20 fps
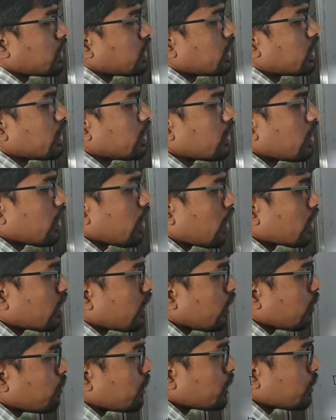present in the
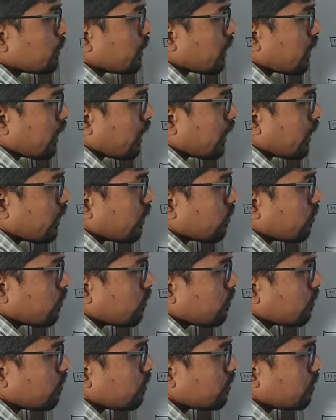northern hemisphere right now.
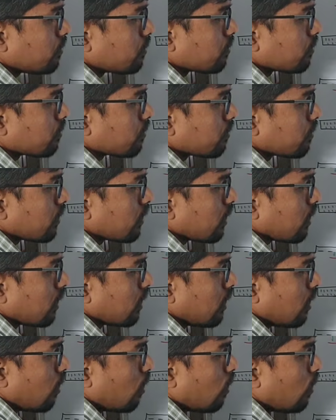
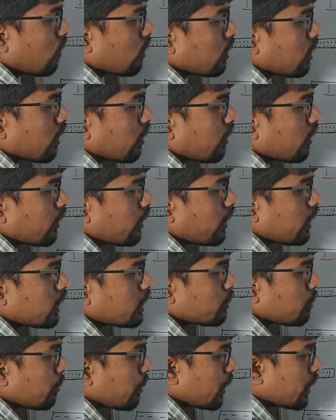All the
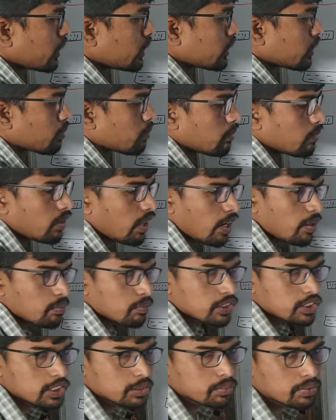continents, major land
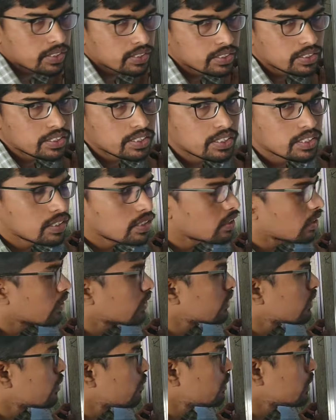mass is present in the northern